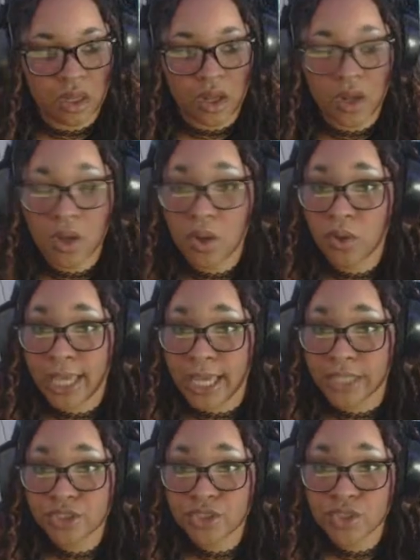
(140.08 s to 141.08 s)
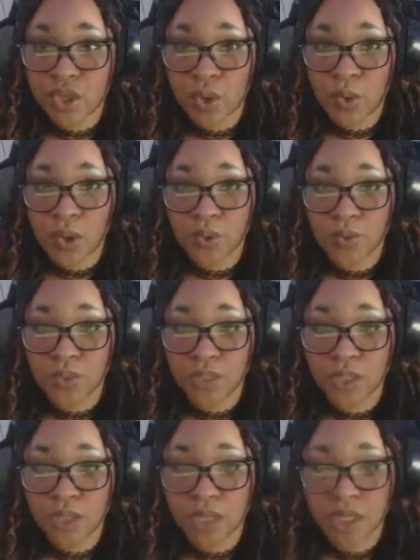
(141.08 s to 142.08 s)
Okay, so we
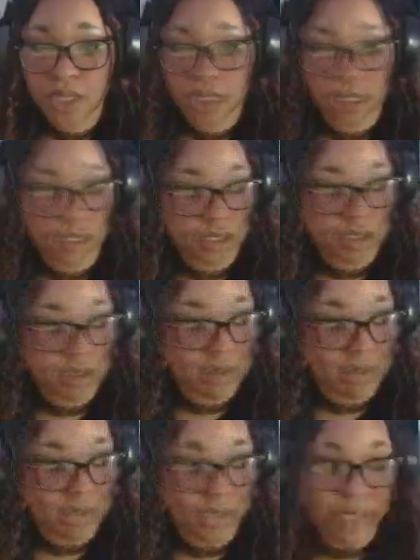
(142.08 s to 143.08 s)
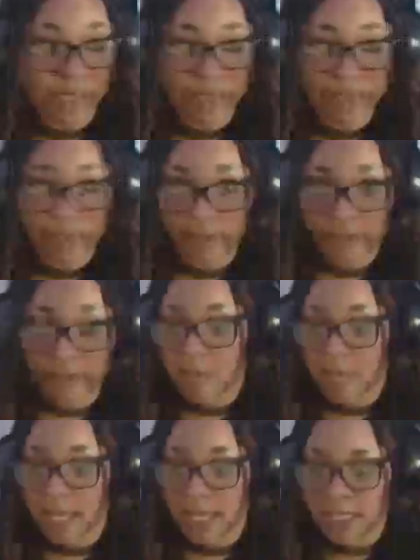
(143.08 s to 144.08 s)
are here back in the game,
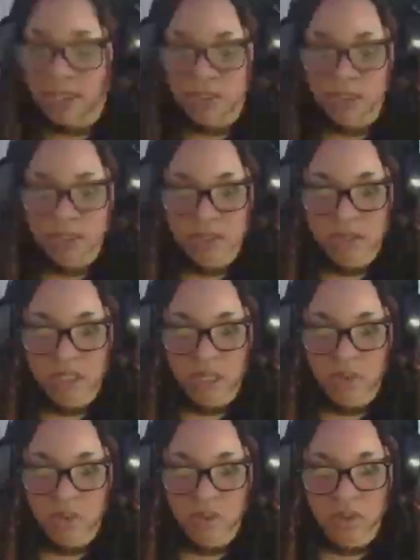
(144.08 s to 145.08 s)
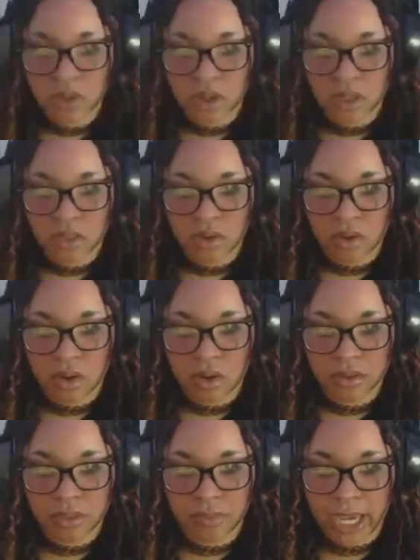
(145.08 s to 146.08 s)
and I just toggled on all
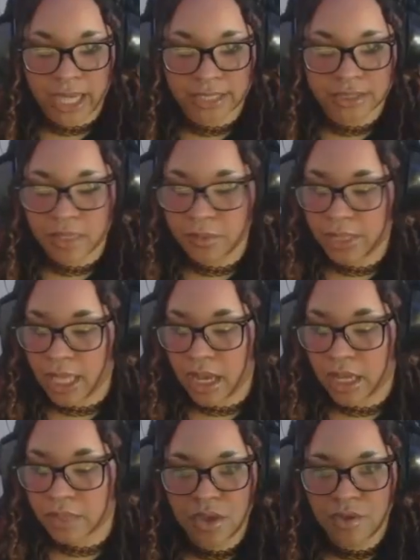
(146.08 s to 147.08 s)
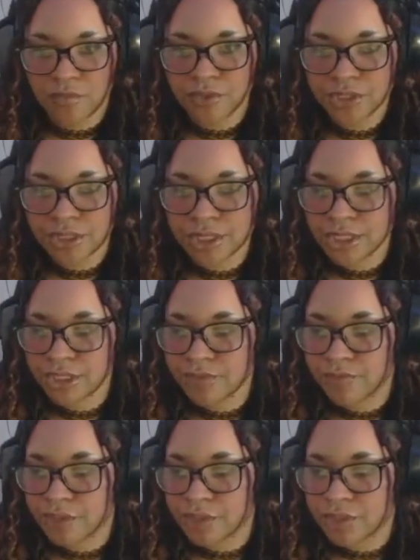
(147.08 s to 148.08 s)
the packs that we have. First things
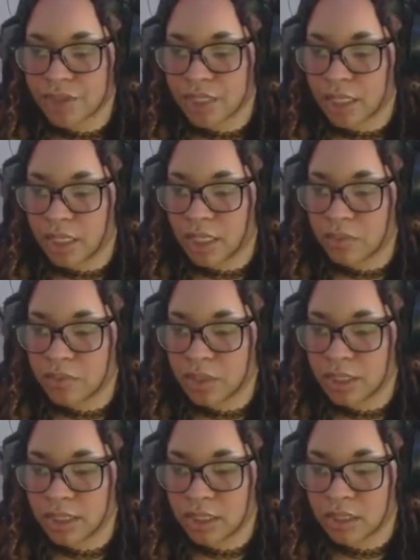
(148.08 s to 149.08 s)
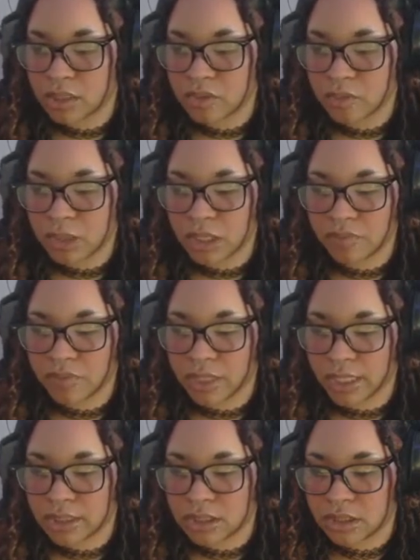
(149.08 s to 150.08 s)
first, I kind of want to get a little bit of an
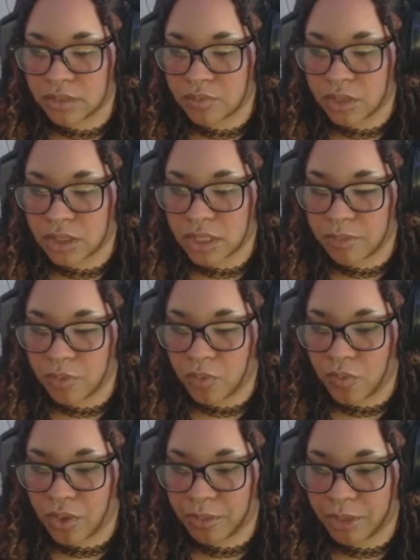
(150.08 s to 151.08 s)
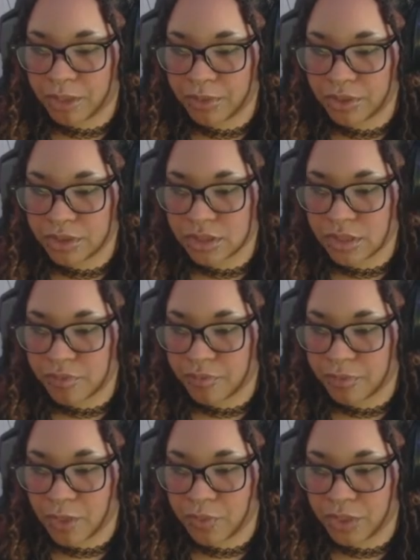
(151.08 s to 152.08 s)
idea of what type of wallpaper and stuff
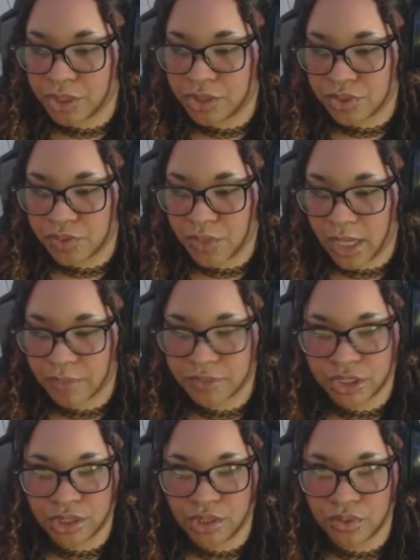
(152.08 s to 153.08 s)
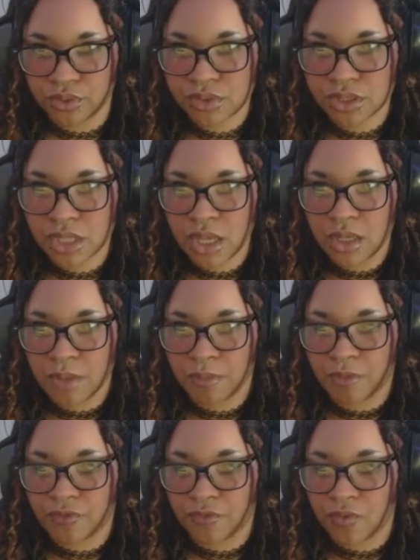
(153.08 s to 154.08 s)
that we do have to use
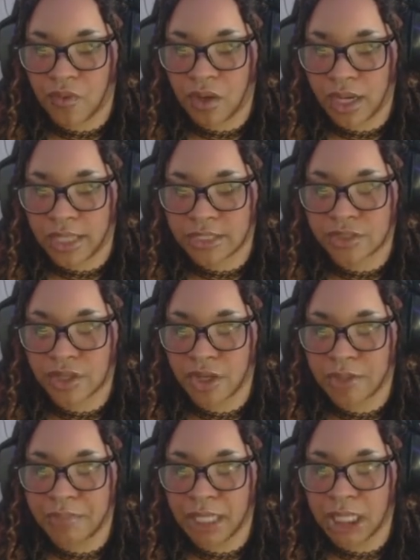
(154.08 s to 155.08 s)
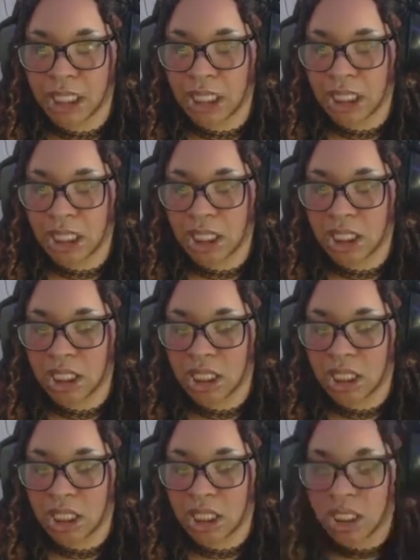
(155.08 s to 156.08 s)
before I start making
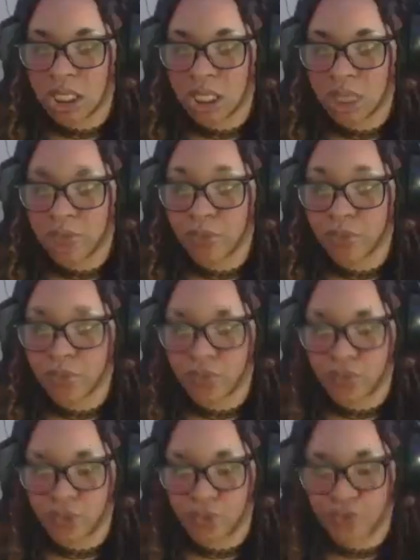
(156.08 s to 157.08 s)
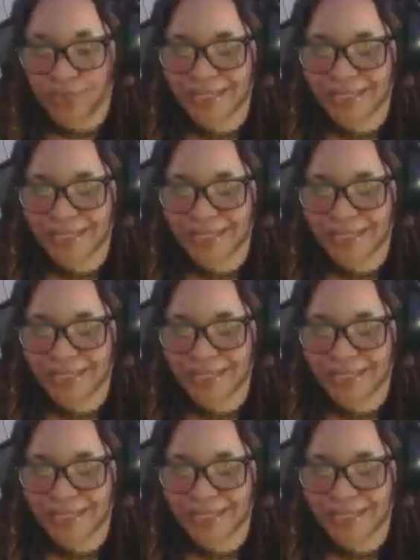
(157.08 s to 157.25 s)
the roof.